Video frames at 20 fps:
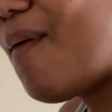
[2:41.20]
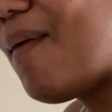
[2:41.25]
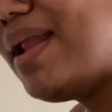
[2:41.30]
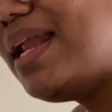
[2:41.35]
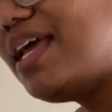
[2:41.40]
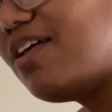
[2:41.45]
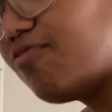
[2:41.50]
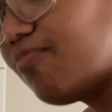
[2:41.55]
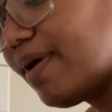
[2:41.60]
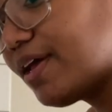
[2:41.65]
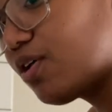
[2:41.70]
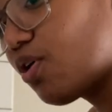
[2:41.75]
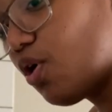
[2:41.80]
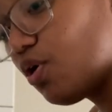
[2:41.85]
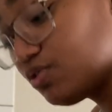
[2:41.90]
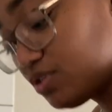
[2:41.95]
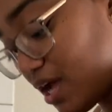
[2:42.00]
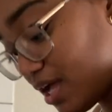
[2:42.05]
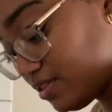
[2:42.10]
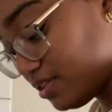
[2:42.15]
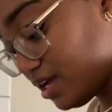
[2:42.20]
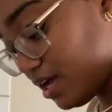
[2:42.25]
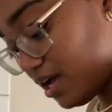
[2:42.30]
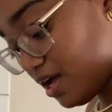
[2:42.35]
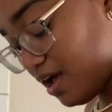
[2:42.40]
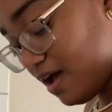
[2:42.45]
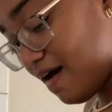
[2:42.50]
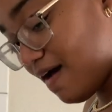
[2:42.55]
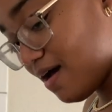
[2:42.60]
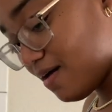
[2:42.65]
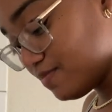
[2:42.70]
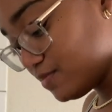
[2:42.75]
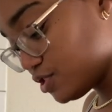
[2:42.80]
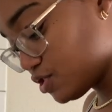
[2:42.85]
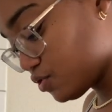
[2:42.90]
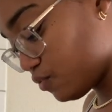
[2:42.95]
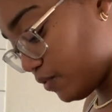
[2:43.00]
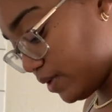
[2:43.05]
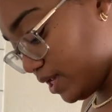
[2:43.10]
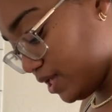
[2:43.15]
will leave my code on the
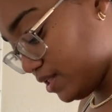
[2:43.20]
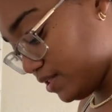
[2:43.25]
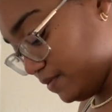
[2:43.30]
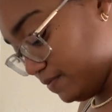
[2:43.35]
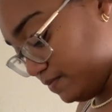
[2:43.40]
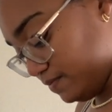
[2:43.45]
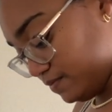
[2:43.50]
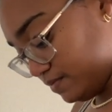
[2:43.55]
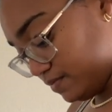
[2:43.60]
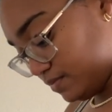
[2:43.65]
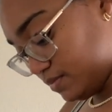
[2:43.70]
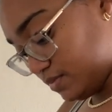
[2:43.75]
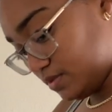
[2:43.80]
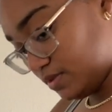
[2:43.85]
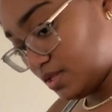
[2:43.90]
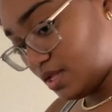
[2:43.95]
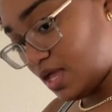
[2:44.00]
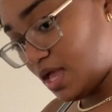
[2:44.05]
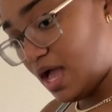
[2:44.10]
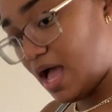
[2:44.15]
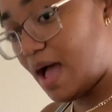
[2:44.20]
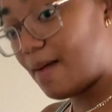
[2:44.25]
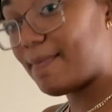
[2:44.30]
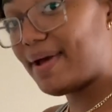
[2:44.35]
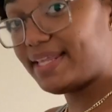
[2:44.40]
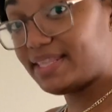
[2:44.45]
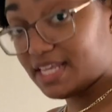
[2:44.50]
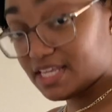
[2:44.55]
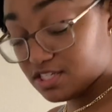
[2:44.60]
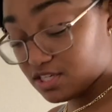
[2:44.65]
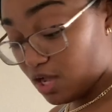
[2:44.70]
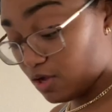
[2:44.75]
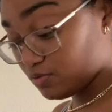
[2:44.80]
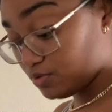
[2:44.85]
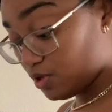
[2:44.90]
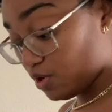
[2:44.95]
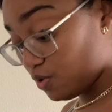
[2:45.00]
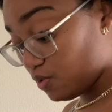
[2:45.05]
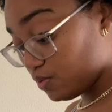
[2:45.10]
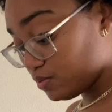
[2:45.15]
screen, my discount
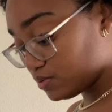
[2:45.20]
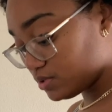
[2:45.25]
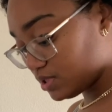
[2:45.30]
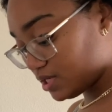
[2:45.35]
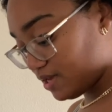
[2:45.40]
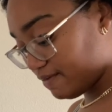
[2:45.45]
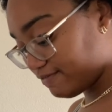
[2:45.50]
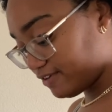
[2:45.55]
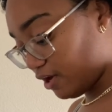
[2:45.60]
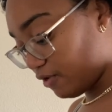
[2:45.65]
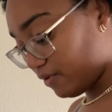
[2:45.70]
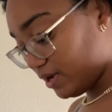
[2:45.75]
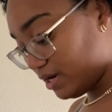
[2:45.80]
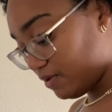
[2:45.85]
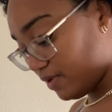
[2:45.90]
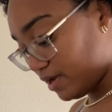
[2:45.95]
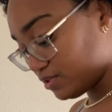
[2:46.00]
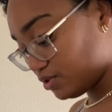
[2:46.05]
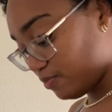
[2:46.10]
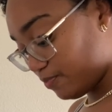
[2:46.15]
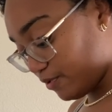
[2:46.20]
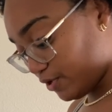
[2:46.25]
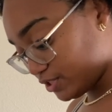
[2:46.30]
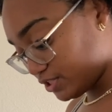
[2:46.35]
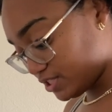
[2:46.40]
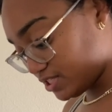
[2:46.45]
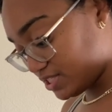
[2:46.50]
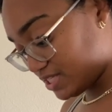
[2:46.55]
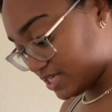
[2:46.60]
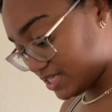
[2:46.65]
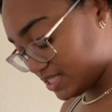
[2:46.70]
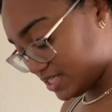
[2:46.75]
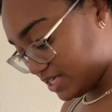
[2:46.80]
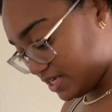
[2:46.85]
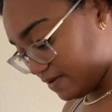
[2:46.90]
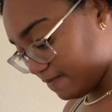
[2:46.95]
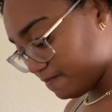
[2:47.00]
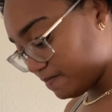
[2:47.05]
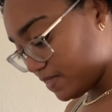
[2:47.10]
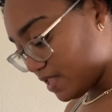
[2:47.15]
code, if you really want to purchase this
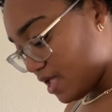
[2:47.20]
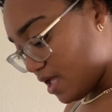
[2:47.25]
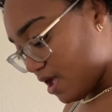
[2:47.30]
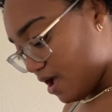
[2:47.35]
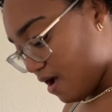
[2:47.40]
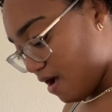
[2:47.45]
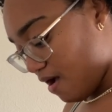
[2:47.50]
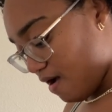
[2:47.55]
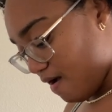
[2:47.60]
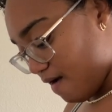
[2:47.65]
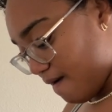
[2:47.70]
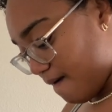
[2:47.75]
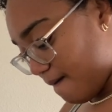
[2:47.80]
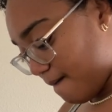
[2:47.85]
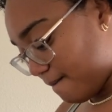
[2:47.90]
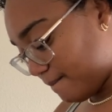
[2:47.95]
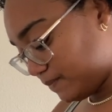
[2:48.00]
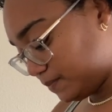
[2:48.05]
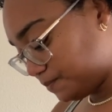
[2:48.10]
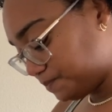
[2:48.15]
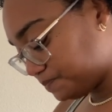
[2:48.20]
tea. To